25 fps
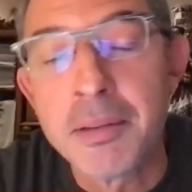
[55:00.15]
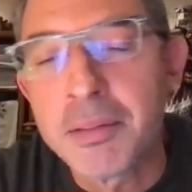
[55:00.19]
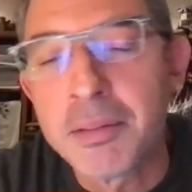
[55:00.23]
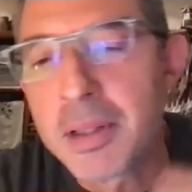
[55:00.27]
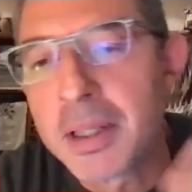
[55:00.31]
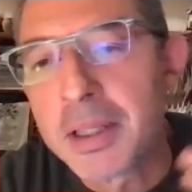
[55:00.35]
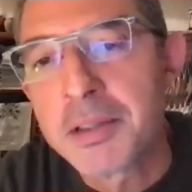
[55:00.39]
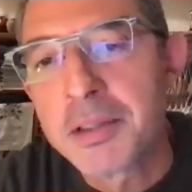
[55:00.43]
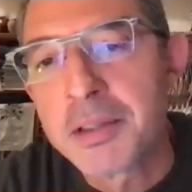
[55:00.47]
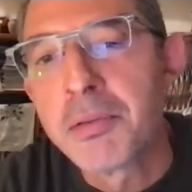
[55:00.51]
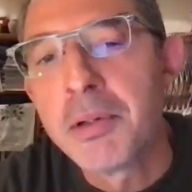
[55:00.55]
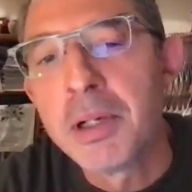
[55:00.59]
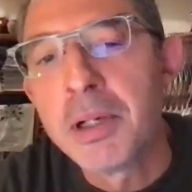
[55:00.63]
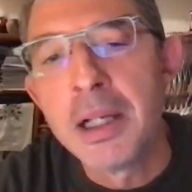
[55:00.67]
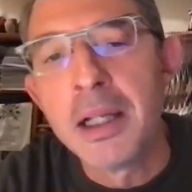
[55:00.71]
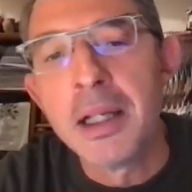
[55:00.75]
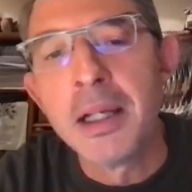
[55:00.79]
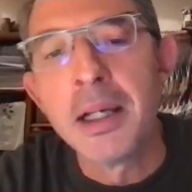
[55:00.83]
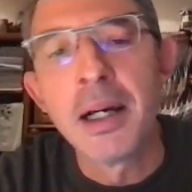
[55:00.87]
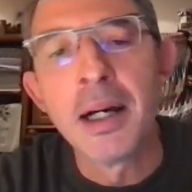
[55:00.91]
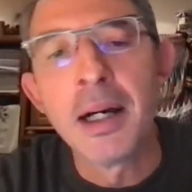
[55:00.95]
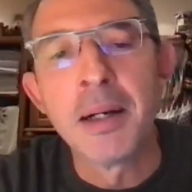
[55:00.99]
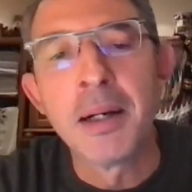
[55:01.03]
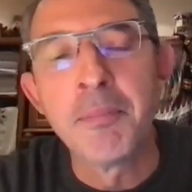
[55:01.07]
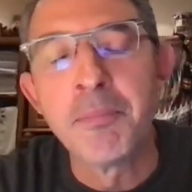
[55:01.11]
that's really
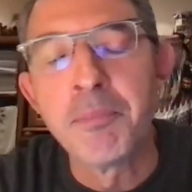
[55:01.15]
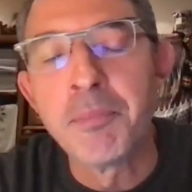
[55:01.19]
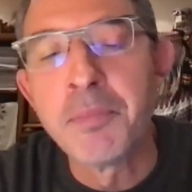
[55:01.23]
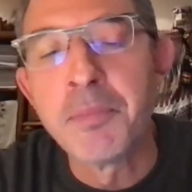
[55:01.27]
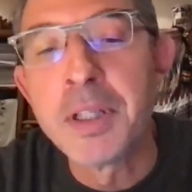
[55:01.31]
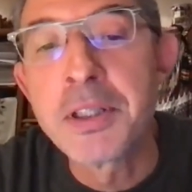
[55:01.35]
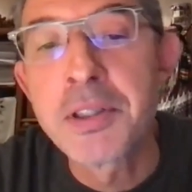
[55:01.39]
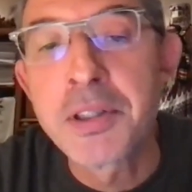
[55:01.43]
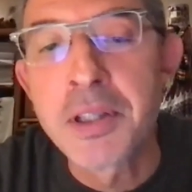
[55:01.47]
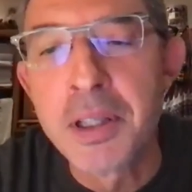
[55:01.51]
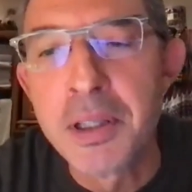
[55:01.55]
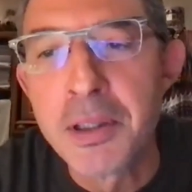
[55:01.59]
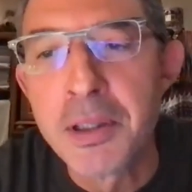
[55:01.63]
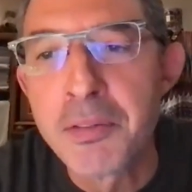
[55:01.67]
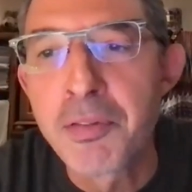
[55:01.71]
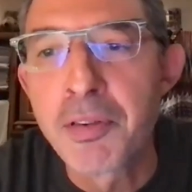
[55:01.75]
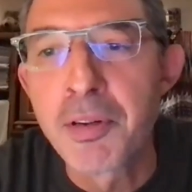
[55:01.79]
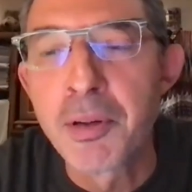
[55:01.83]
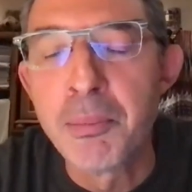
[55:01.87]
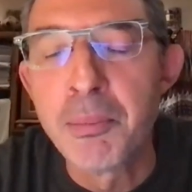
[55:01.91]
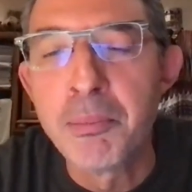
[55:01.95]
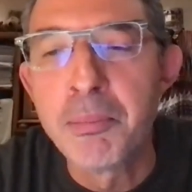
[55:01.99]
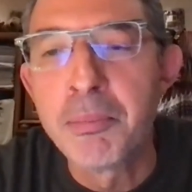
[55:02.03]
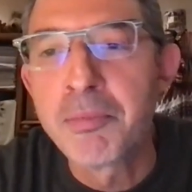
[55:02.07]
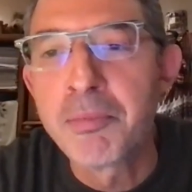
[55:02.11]
distant from,